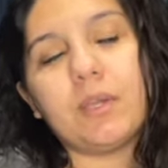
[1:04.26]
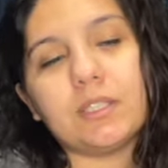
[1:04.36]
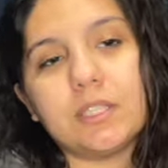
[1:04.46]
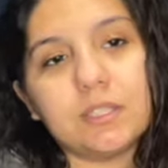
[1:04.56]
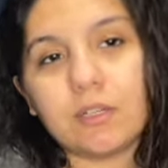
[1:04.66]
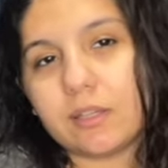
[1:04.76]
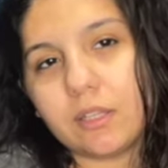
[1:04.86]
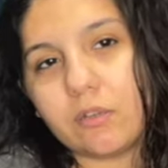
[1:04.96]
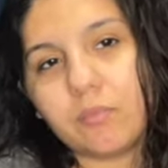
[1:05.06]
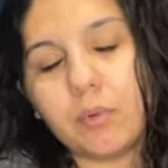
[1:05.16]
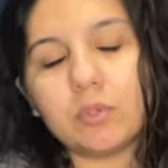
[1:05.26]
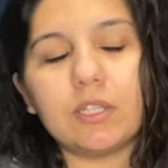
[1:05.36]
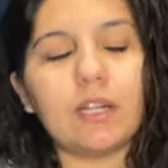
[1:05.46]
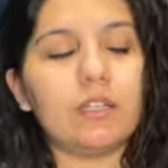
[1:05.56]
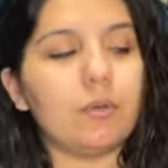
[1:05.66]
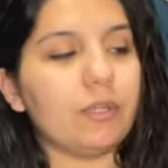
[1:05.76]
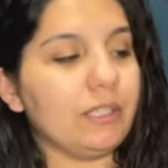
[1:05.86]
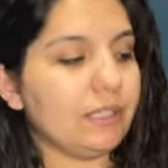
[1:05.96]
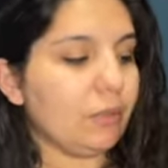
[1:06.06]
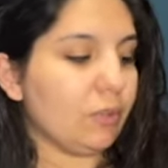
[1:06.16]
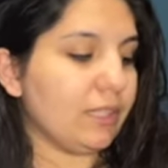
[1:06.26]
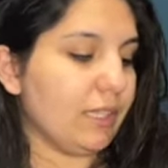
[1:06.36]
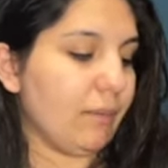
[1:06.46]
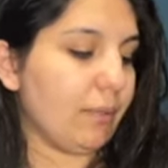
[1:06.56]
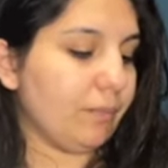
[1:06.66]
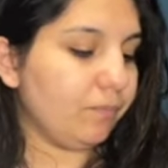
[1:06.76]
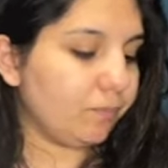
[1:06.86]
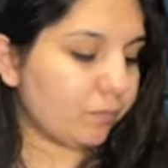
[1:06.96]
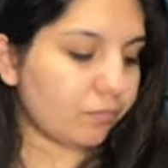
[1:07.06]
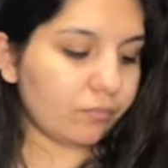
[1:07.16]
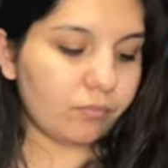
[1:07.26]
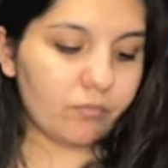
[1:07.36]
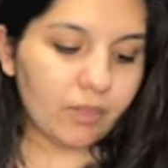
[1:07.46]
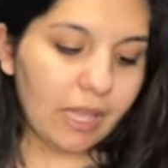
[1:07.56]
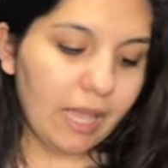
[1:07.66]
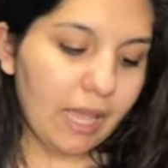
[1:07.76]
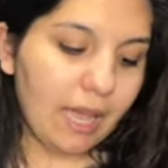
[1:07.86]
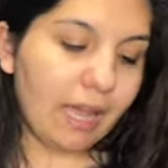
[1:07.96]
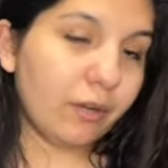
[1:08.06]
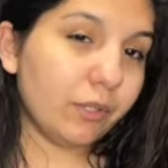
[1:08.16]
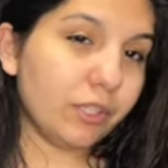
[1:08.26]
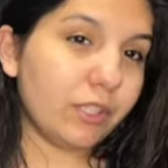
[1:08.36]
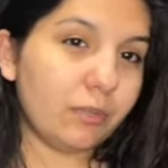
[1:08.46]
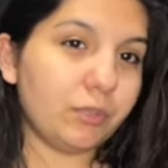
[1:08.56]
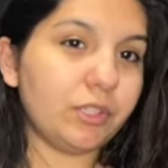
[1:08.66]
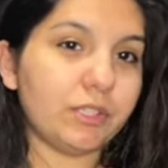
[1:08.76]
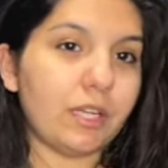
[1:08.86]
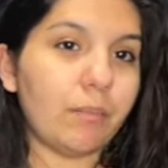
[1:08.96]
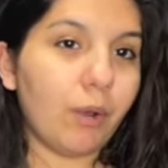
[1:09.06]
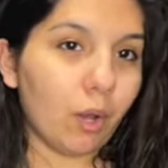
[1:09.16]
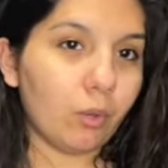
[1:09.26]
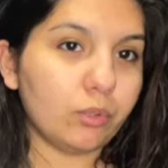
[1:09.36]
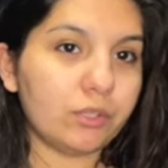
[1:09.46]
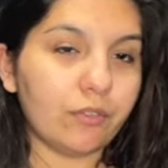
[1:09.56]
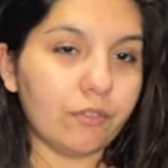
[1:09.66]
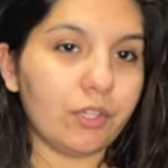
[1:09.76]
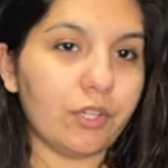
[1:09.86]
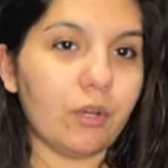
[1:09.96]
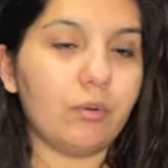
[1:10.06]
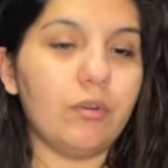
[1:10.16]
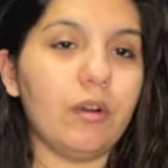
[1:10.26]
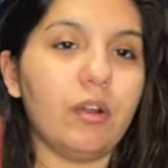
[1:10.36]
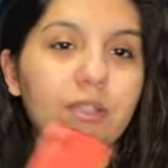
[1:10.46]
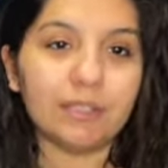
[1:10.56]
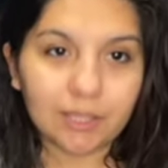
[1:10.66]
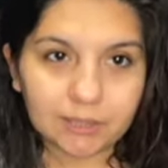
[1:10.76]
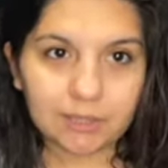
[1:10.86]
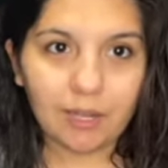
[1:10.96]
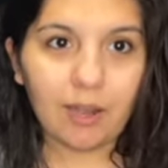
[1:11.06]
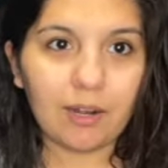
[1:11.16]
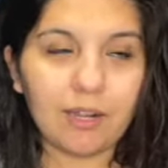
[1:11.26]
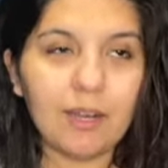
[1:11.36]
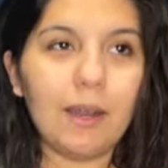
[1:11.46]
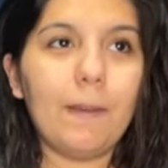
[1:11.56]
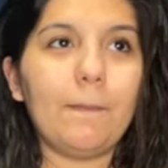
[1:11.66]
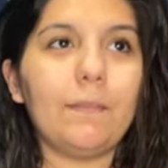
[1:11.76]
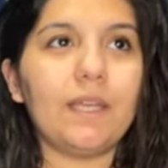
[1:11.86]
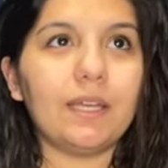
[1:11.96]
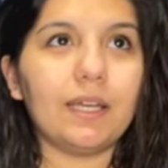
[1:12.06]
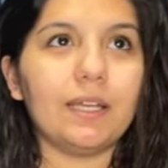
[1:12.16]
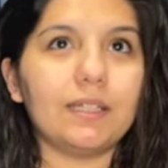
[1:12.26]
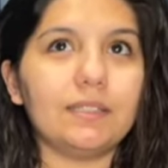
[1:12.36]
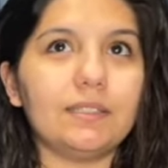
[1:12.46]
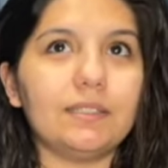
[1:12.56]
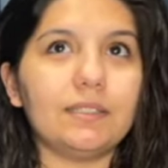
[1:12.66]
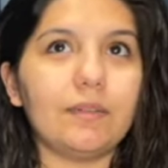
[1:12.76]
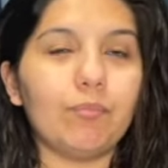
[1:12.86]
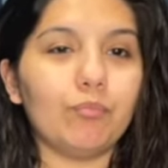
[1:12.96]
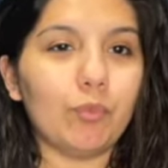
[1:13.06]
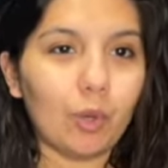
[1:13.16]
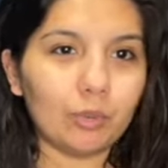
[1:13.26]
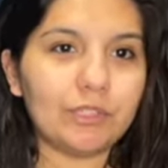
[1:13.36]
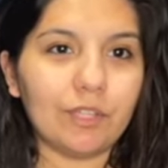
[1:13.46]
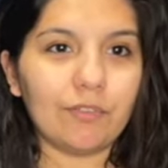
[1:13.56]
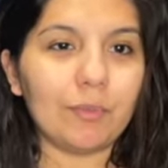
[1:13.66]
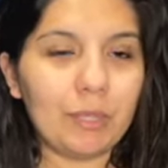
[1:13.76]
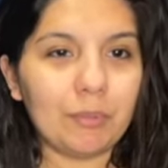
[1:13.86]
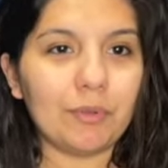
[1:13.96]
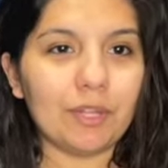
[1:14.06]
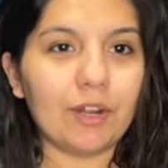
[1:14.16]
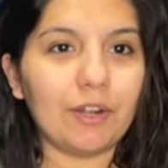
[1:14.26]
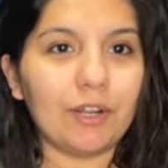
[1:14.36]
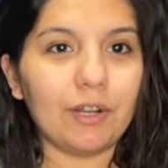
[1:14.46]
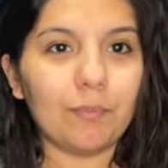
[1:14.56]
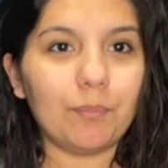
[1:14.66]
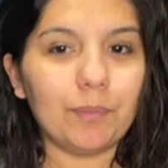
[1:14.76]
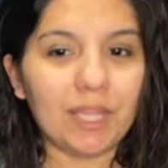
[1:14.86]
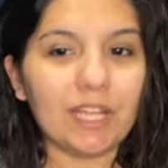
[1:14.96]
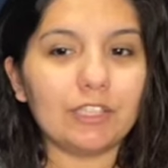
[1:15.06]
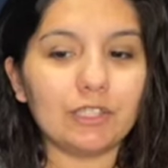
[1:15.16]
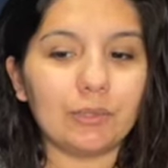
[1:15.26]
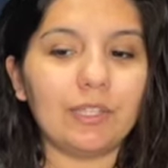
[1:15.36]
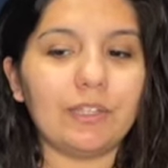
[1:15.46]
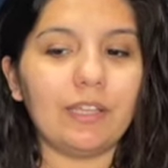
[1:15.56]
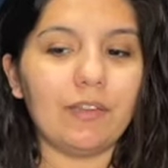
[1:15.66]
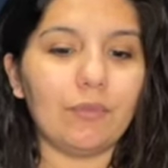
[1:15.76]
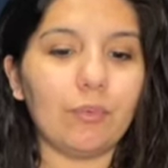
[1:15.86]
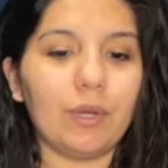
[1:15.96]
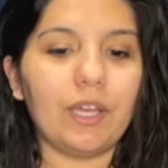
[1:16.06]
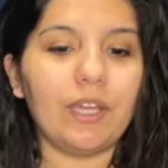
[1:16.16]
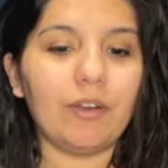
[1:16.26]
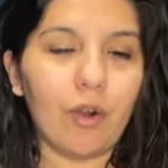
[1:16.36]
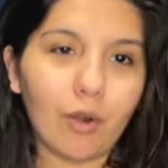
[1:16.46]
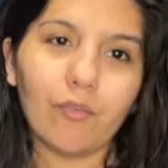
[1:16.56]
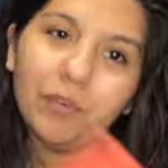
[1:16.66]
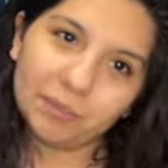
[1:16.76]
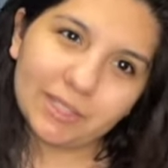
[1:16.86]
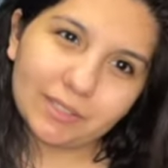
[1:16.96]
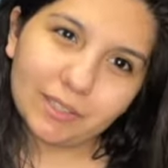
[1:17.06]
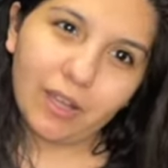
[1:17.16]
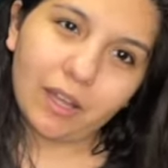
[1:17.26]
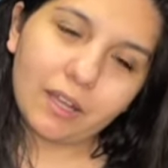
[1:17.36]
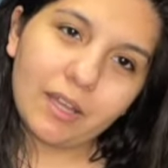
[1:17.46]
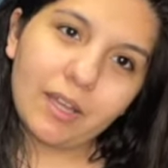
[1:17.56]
me on TikTok, then you've most likely already seen what's in it. But I originally was just gonna post the video on TikTok because most of the people that are gonna be entering the giveaway are from TikTok,